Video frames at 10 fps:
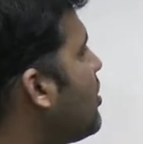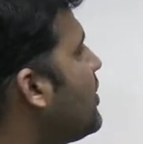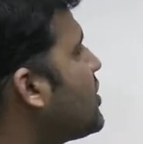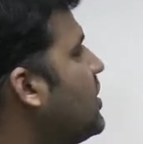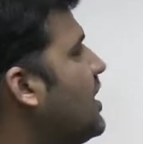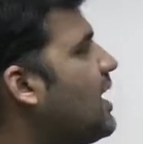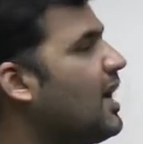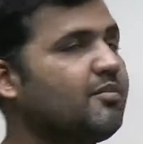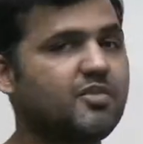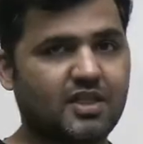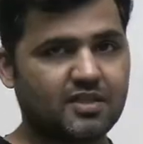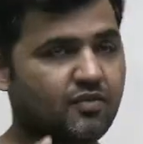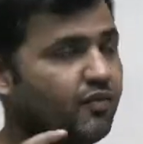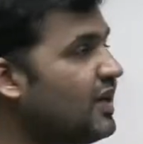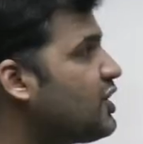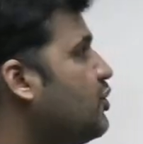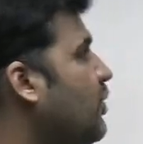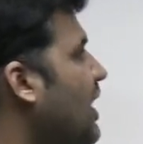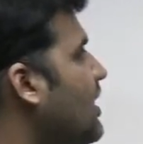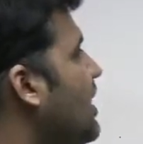questions than MT. That's the first
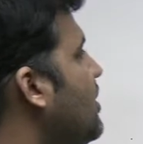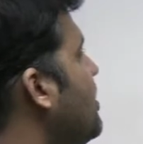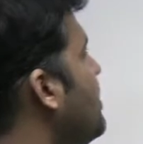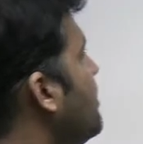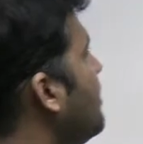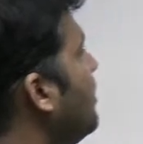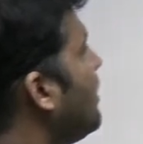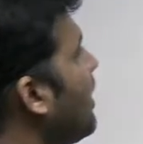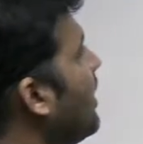point that you need to know.